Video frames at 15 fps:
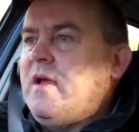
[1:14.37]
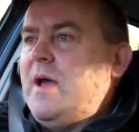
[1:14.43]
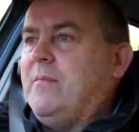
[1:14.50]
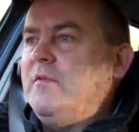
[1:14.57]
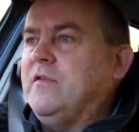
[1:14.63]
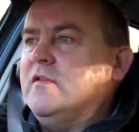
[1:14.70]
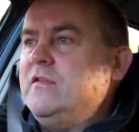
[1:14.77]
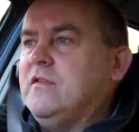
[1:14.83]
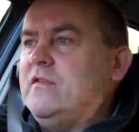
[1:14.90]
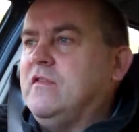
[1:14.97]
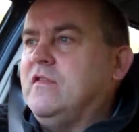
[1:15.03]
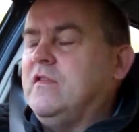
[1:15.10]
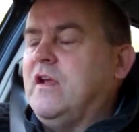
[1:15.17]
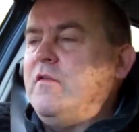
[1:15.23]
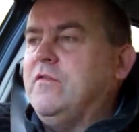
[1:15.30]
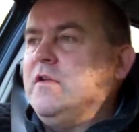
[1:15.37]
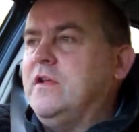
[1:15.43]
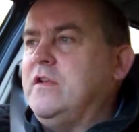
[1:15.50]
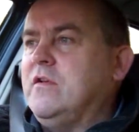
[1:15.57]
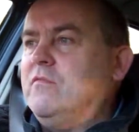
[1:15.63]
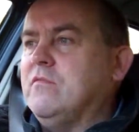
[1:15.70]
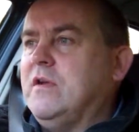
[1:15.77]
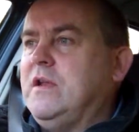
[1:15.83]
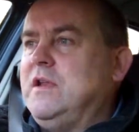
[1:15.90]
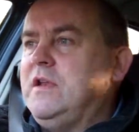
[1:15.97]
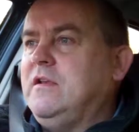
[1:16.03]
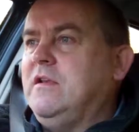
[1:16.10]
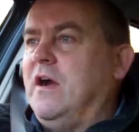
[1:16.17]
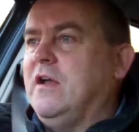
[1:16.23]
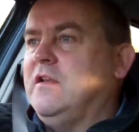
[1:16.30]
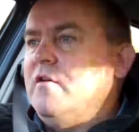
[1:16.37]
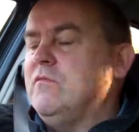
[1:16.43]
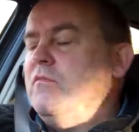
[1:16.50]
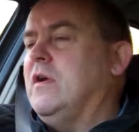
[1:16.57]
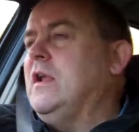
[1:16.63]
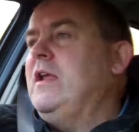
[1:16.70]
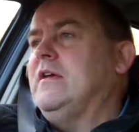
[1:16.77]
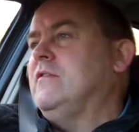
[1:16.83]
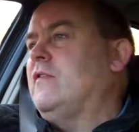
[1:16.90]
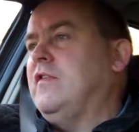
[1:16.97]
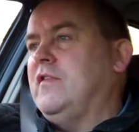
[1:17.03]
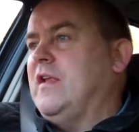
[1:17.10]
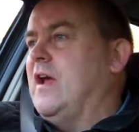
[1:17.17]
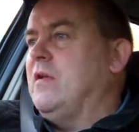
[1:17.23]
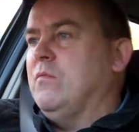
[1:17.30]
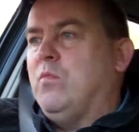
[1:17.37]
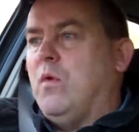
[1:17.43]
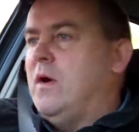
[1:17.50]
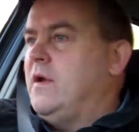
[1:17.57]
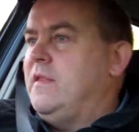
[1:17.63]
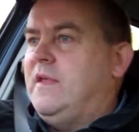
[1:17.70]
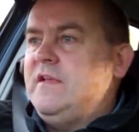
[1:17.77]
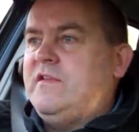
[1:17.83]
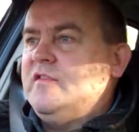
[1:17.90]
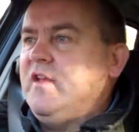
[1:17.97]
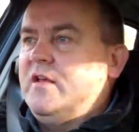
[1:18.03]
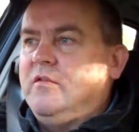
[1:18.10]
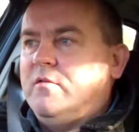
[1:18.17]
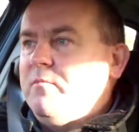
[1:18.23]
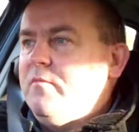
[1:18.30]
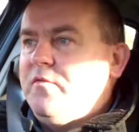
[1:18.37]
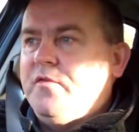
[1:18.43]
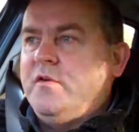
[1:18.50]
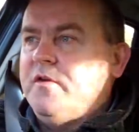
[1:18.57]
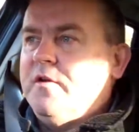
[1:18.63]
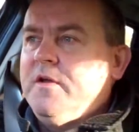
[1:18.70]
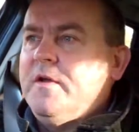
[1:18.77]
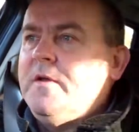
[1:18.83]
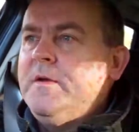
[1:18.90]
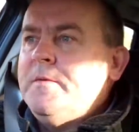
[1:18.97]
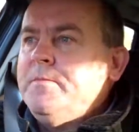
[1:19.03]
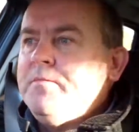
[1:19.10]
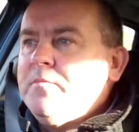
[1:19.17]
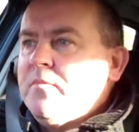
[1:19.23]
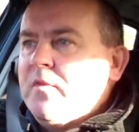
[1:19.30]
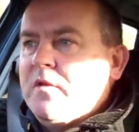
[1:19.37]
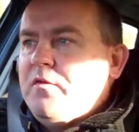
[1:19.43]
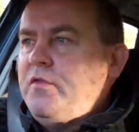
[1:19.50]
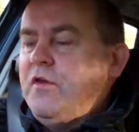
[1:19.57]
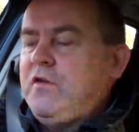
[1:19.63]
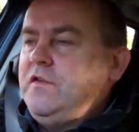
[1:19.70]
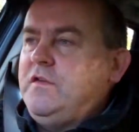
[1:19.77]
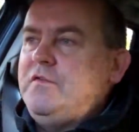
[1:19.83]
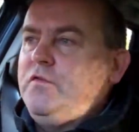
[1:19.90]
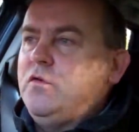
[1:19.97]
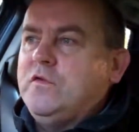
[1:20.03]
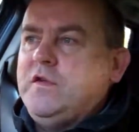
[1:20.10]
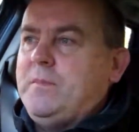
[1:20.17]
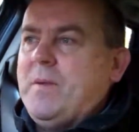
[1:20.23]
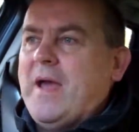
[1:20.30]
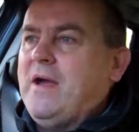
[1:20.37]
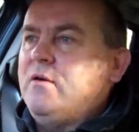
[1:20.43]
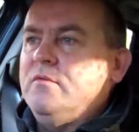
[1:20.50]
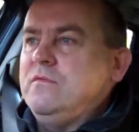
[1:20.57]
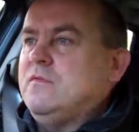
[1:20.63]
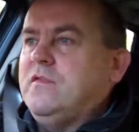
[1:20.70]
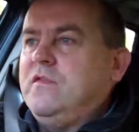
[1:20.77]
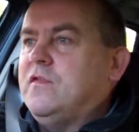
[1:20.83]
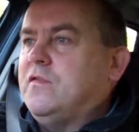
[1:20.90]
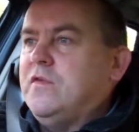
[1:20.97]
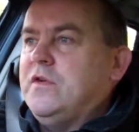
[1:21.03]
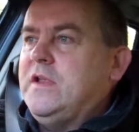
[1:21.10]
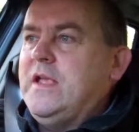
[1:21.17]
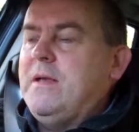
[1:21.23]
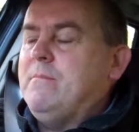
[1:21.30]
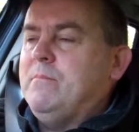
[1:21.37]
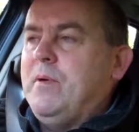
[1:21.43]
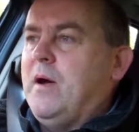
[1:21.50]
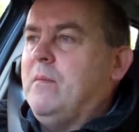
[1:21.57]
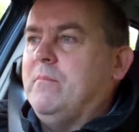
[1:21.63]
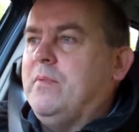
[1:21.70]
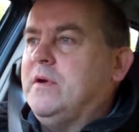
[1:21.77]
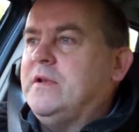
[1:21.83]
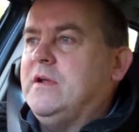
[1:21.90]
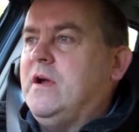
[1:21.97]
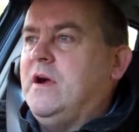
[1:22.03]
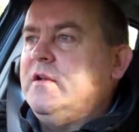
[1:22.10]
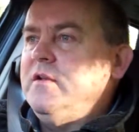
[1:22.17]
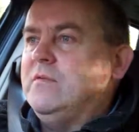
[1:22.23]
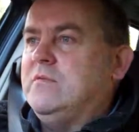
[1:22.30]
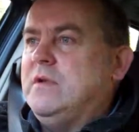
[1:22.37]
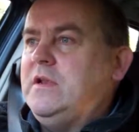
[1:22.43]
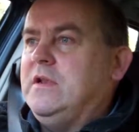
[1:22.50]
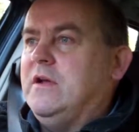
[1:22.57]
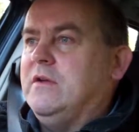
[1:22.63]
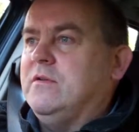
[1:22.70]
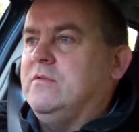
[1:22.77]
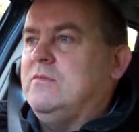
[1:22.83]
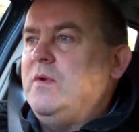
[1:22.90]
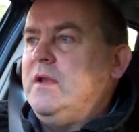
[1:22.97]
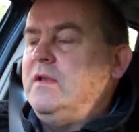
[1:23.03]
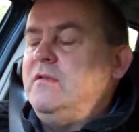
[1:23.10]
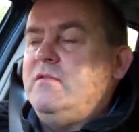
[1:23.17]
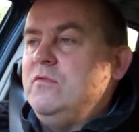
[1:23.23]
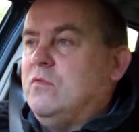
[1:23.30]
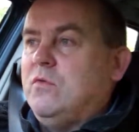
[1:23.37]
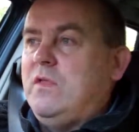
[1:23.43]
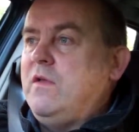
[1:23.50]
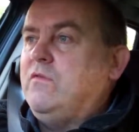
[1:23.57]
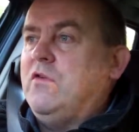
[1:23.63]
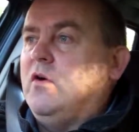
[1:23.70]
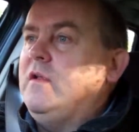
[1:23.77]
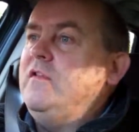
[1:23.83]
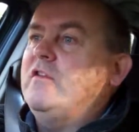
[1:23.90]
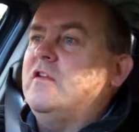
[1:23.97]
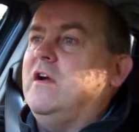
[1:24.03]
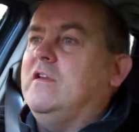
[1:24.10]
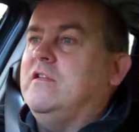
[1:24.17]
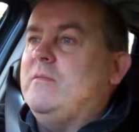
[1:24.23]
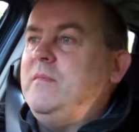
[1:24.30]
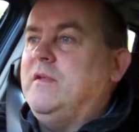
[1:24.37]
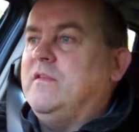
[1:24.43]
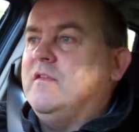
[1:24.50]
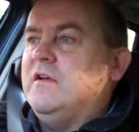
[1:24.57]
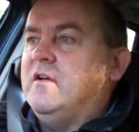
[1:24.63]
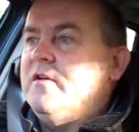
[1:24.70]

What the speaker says: Amazon and stuff, and I don't really understand why they sell them for £30-40 for an EM pump. I don't really know, when all they've got inside them is